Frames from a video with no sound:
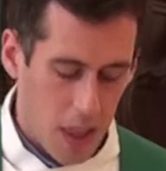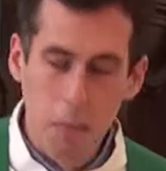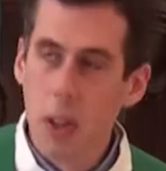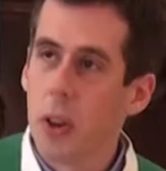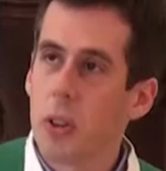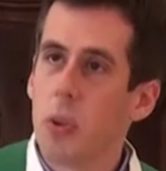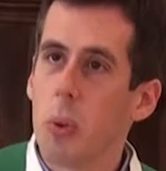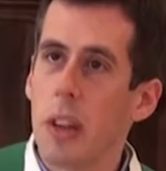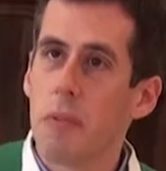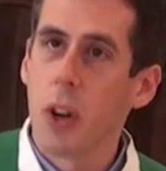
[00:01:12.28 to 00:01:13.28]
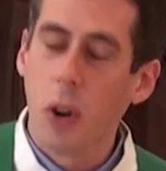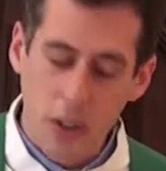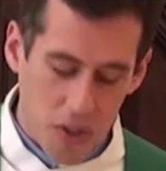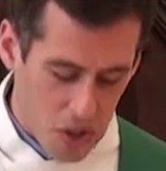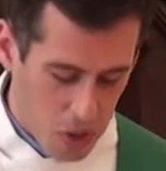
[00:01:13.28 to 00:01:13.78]
The Millers, who lived
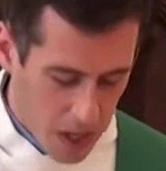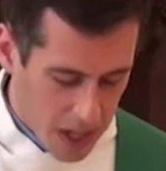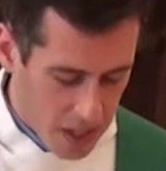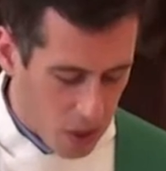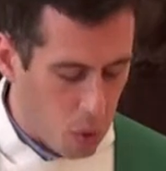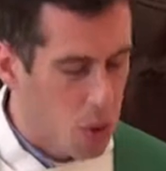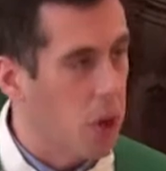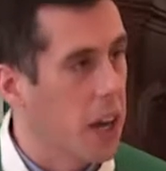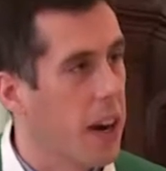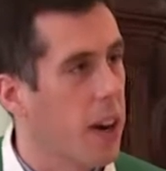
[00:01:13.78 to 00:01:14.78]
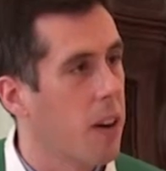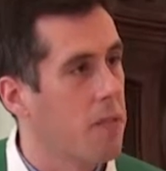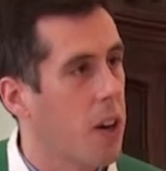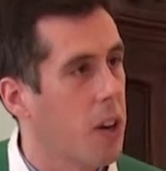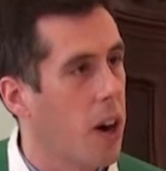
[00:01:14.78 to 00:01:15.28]
across the street and who took care
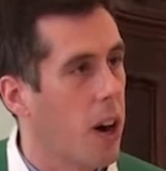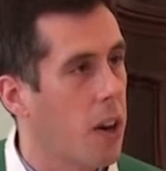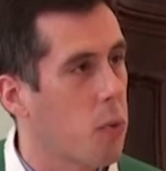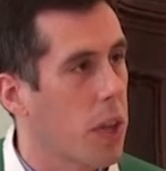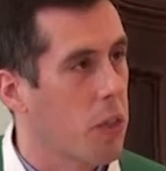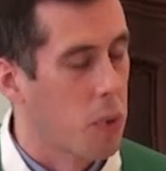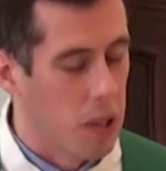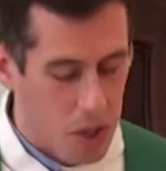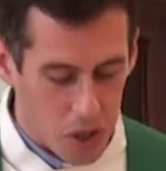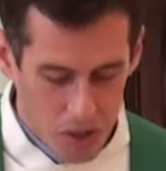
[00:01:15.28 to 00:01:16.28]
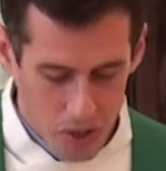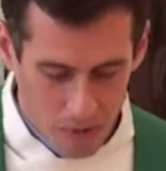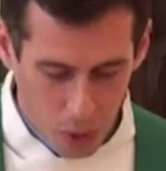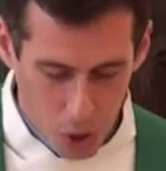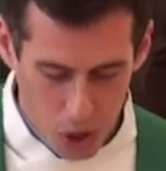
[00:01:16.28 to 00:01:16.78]
of their yard with religious
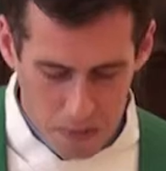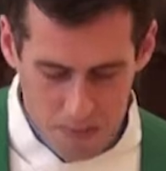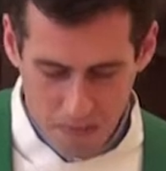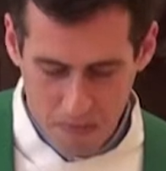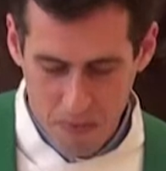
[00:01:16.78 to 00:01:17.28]
devotion.